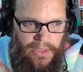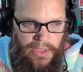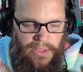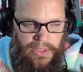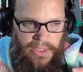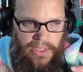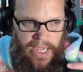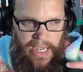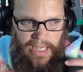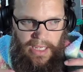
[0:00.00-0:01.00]
to
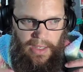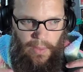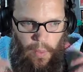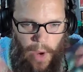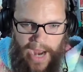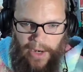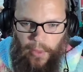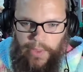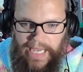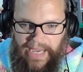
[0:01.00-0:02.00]
say why are
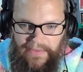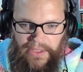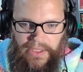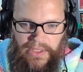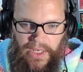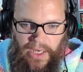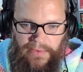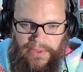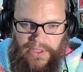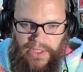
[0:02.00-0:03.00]
we having these
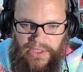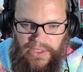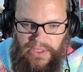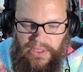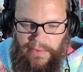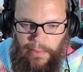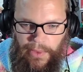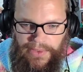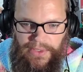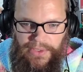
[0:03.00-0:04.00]
conversations if it
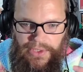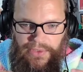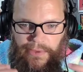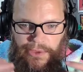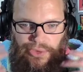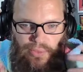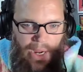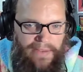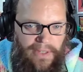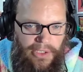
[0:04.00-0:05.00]
wasn't just for
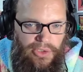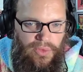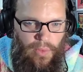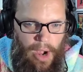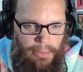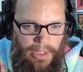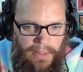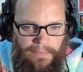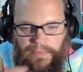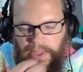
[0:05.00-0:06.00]
driving drama
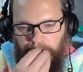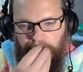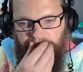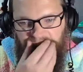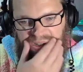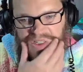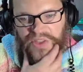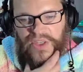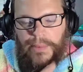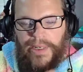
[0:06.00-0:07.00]
because the
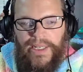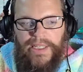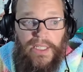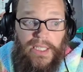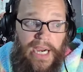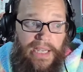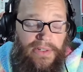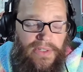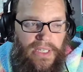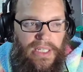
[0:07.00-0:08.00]
thing about it is is
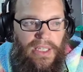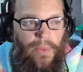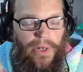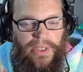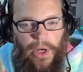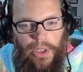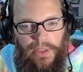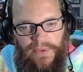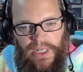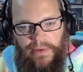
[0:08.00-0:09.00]
tyler said he wanted all
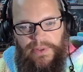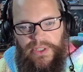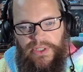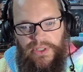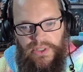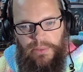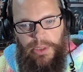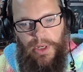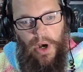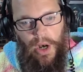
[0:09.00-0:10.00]
of the conversations to
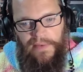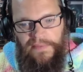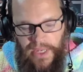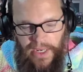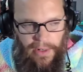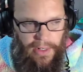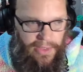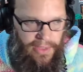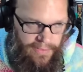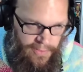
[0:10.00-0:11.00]
be off the air
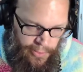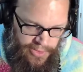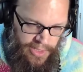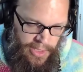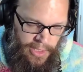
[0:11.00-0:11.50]
and then of course